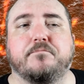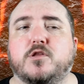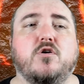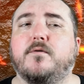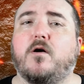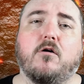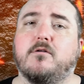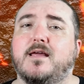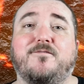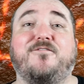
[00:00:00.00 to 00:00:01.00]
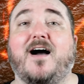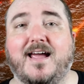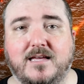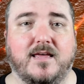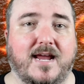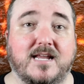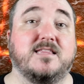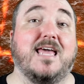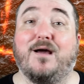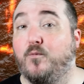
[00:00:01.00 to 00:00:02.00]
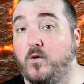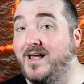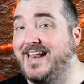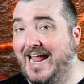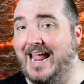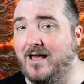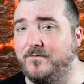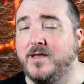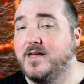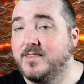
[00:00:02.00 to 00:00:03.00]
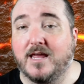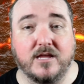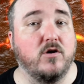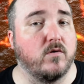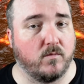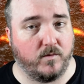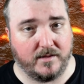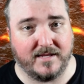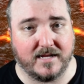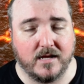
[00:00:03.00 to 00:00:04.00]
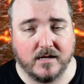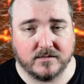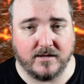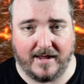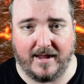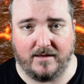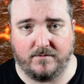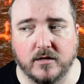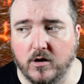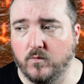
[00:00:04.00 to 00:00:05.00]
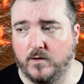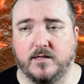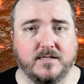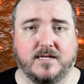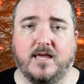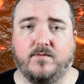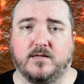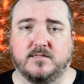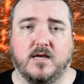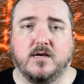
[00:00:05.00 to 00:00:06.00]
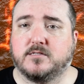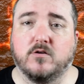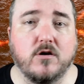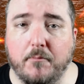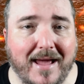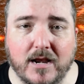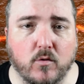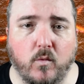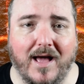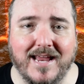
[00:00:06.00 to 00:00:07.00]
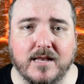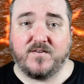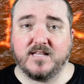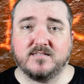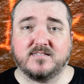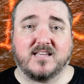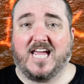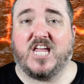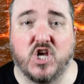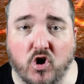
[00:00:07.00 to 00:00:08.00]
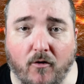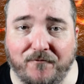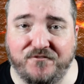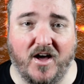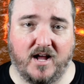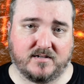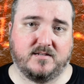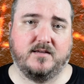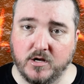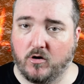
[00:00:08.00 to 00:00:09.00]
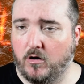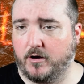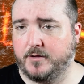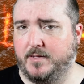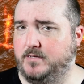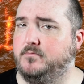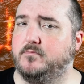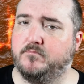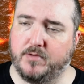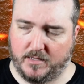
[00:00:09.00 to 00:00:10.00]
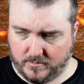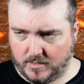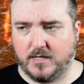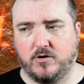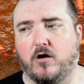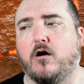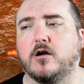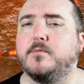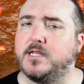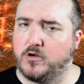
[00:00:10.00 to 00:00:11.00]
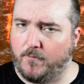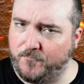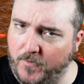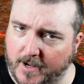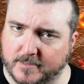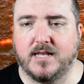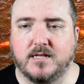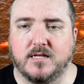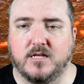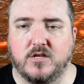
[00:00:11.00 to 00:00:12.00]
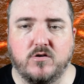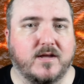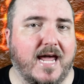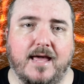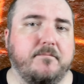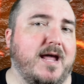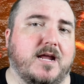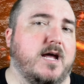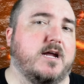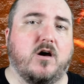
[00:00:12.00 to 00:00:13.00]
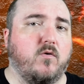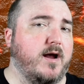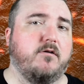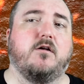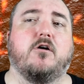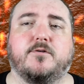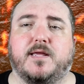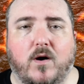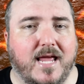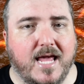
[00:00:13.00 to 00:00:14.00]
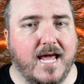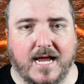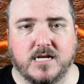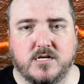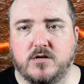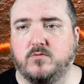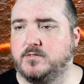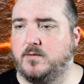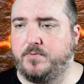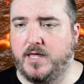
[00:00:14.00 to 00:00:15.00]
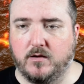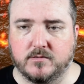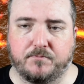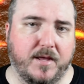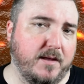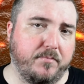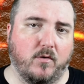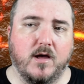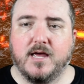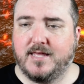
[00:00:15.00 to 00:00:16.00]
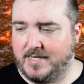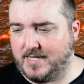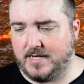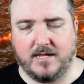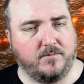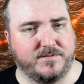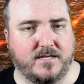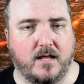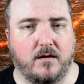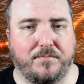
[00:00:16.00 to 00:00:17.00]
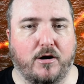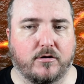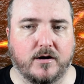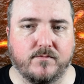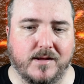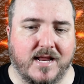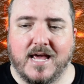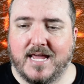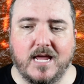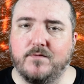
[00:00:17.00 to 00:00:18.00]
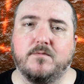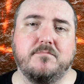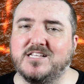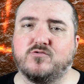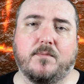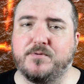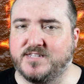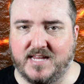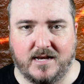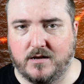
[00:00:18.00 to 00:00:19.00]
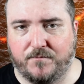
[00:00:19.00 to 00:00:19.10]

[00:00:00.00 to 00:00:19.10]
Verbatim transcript: you have already violated that one half that you are willing to have, that you're willing to give us. So no matter what, Vince, you're fucked in your argument. But in your argument, you're fucked. And you can't make a coherent argument. What he had to do was appeal to people that didn't help set up our government. He even misrepresented a